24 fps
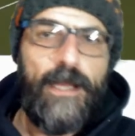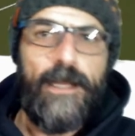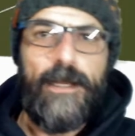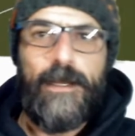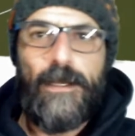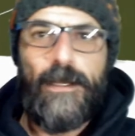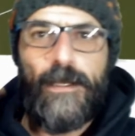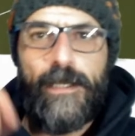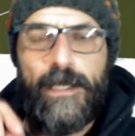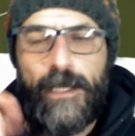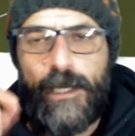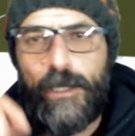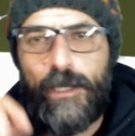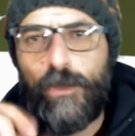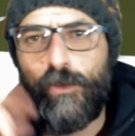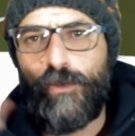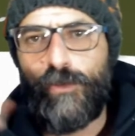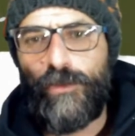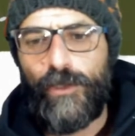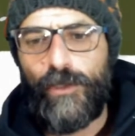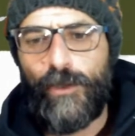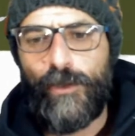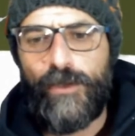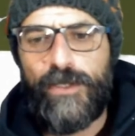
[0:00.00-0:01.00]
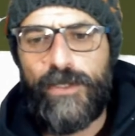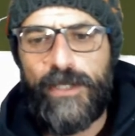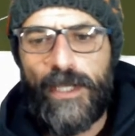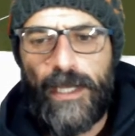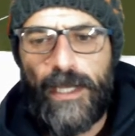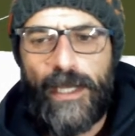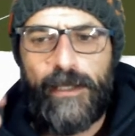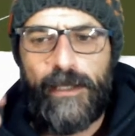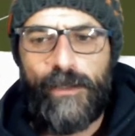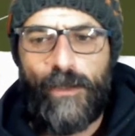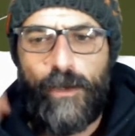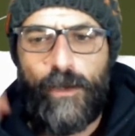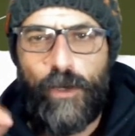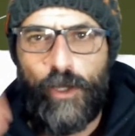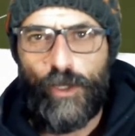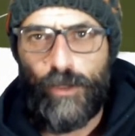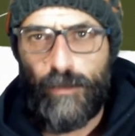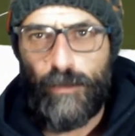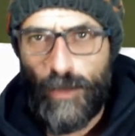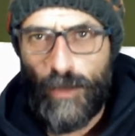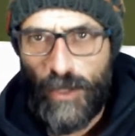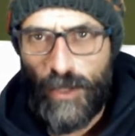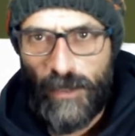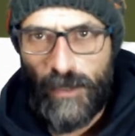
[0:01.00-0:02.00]
include youths and hot
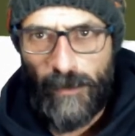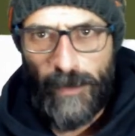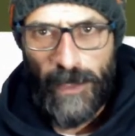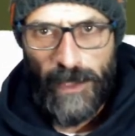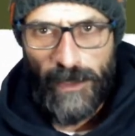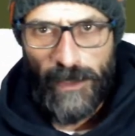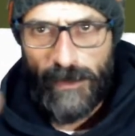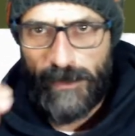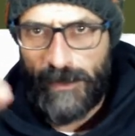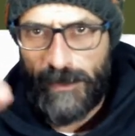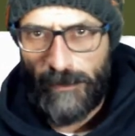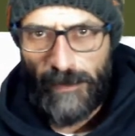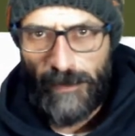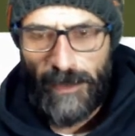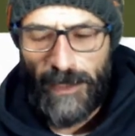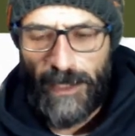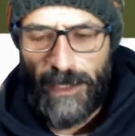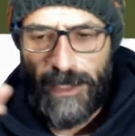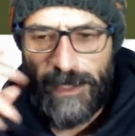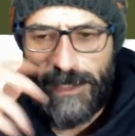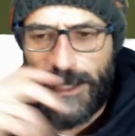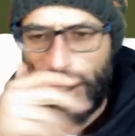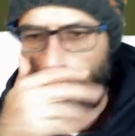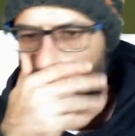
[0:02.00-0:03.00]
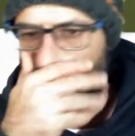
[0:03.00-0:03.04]
prospects, something like that.